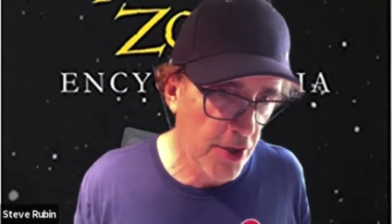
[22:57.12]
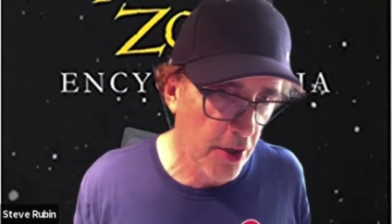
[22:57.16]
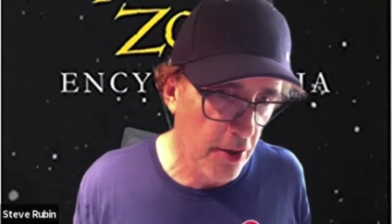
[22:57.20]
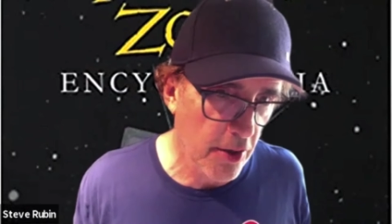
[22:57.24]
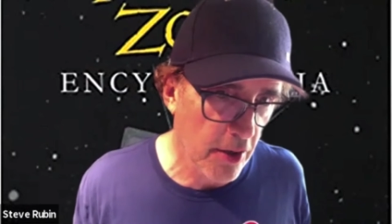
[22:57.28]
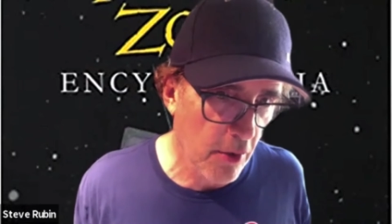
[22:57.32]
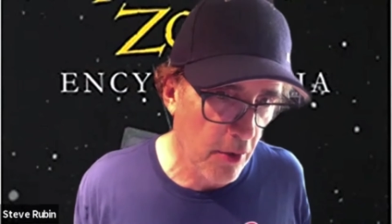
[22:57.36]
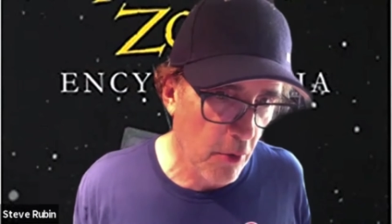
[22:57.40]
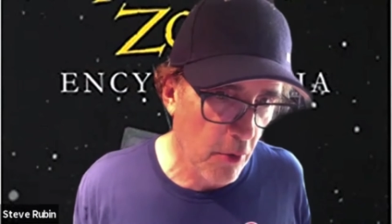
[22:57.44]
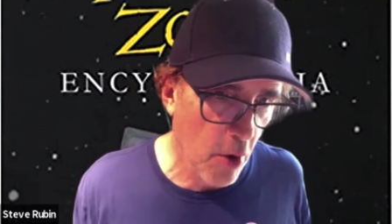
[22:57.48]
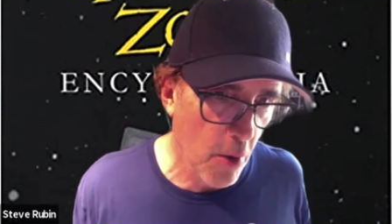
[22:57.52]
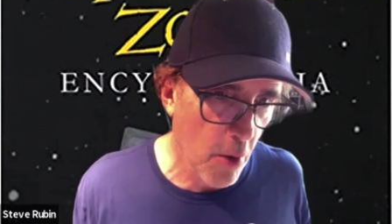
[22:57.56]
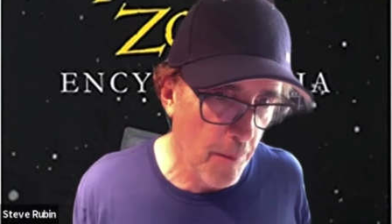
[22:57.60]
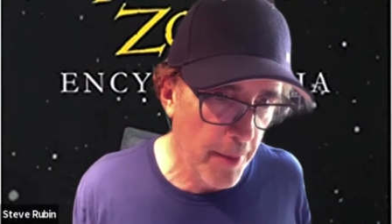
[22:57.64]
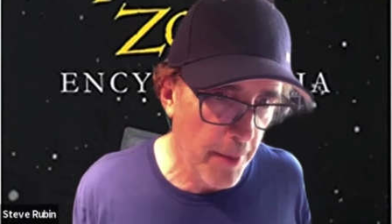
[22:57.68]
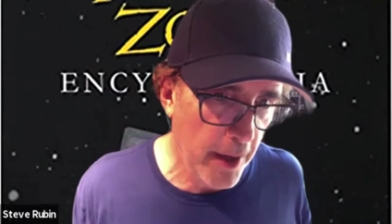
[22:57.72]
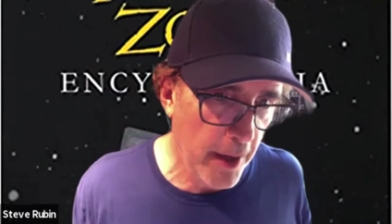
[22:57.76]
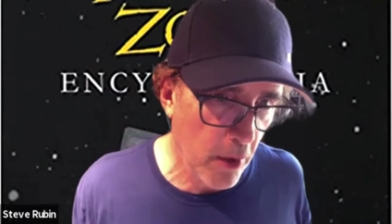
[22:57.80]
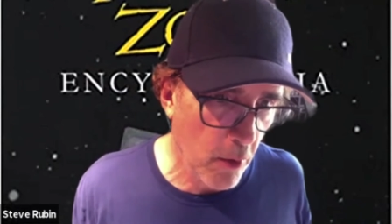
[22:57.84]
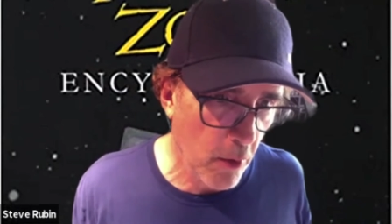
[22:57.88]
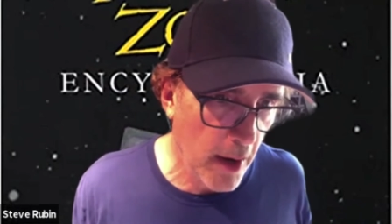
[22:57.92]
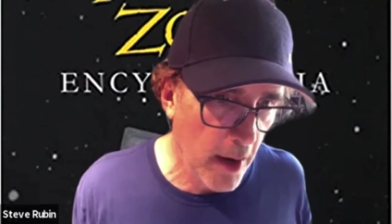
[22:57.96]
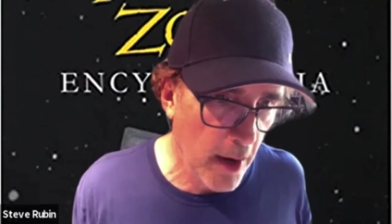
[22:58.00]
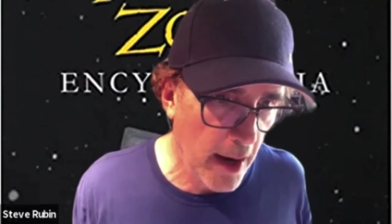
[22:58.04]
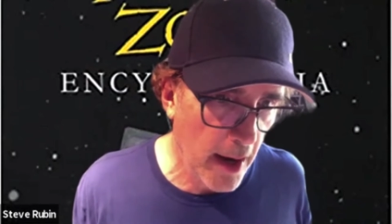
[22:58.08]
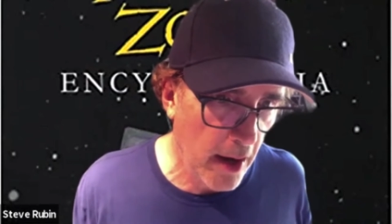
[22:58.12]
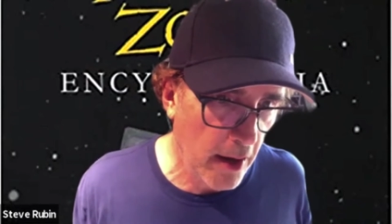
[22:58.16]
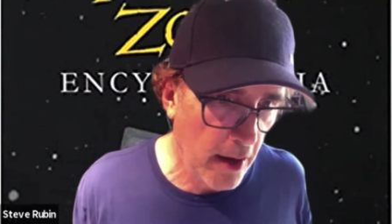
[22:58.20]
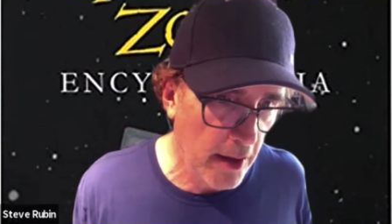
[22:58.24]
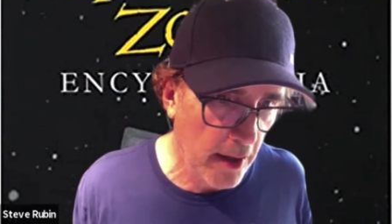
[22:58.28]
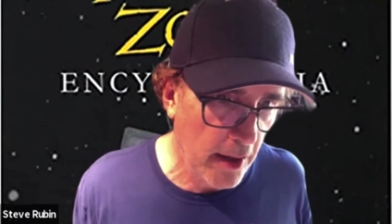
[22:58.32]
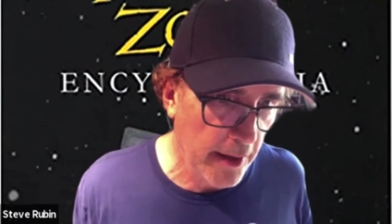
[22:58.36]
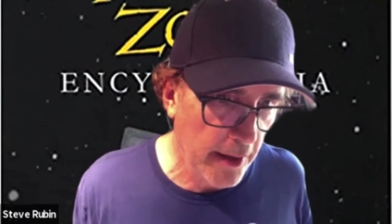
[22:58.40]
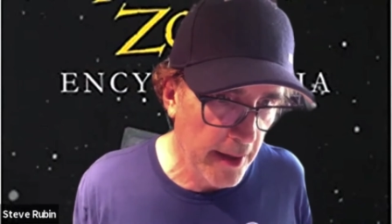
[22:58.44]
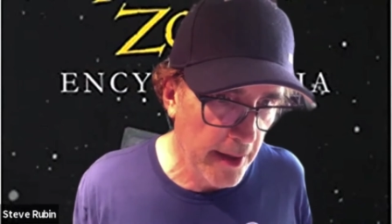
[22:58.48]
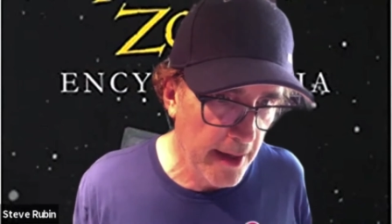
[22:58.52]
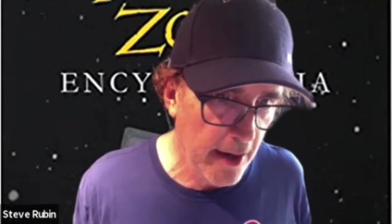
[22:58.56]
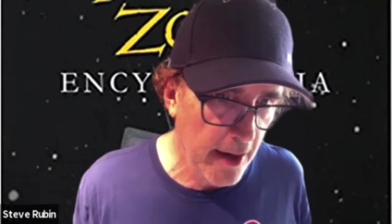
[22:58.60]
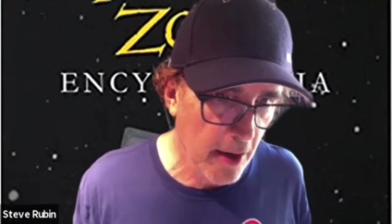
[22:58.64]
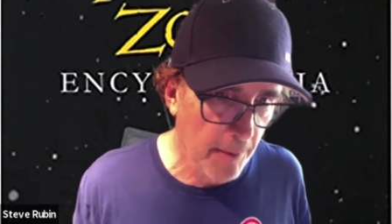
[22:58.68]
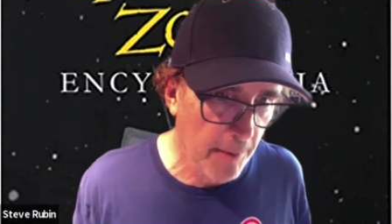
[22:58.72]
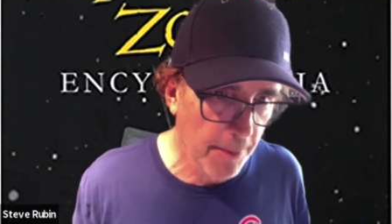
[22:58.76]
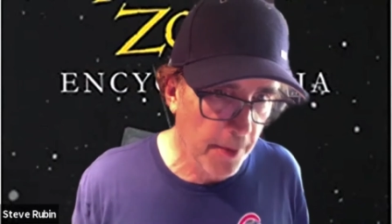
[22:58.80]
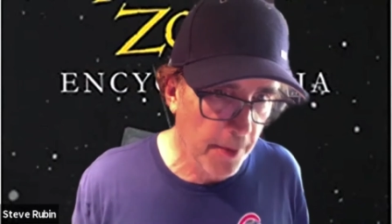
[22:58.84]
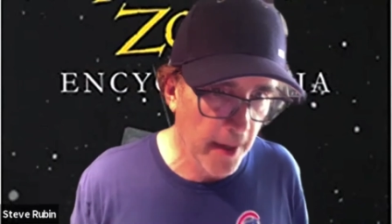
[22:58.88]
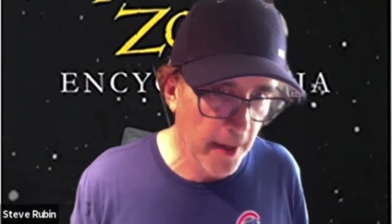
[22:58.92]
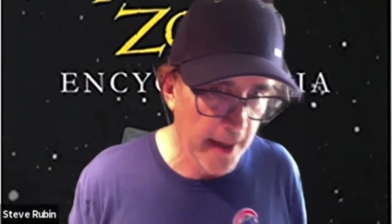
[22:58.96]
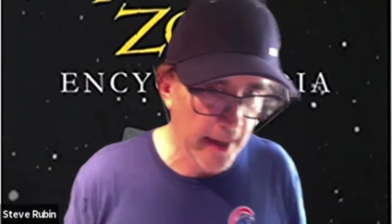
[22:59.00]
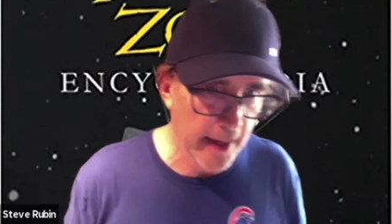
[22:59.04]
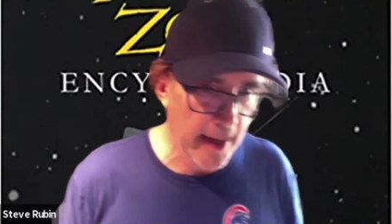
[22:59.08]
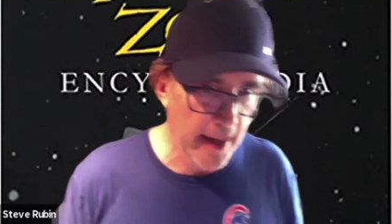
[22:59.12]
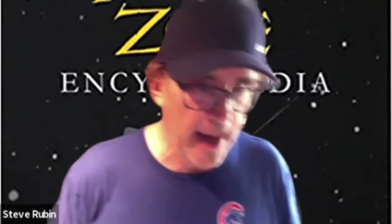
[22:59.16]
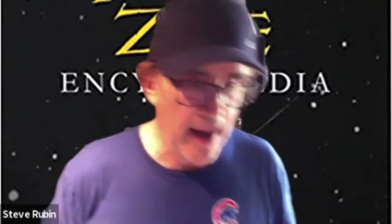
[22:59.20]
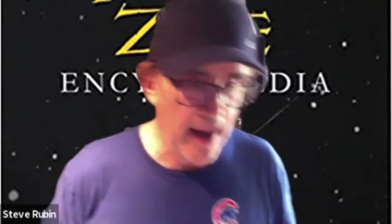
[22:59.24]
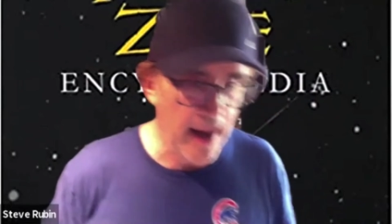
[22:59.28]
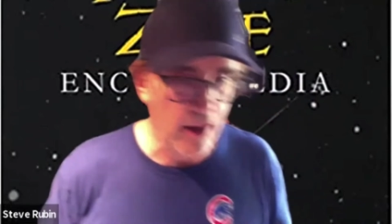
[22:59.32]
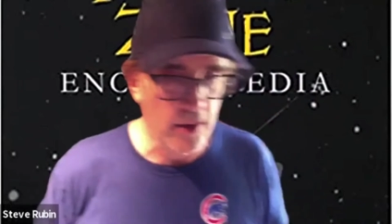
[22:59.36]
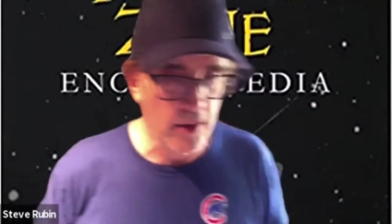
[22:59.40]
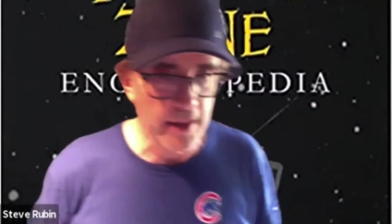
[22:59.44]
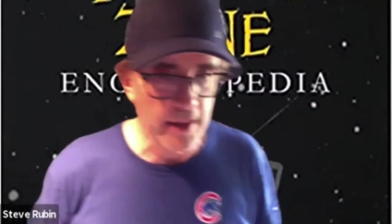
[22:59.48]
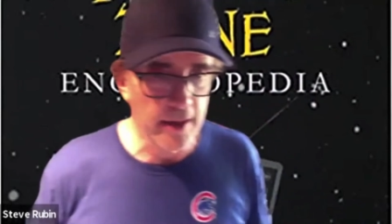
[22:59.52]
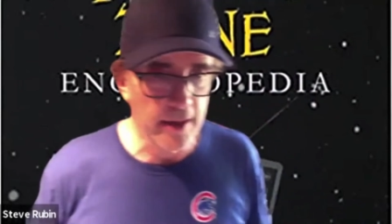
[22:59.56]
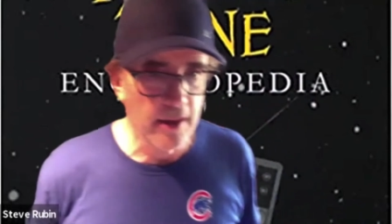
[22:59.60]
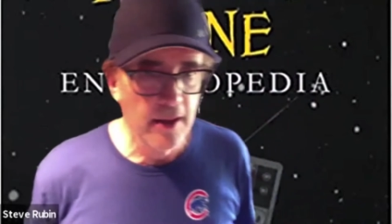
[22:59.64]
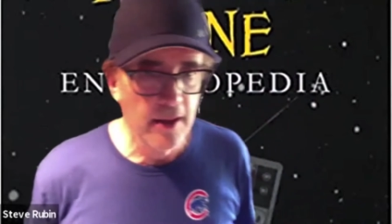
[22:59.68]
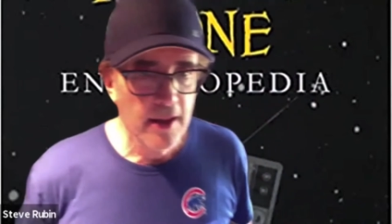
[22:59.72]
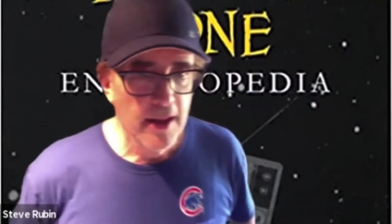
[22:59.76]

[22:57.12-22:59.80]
groping around on the airplane cowling.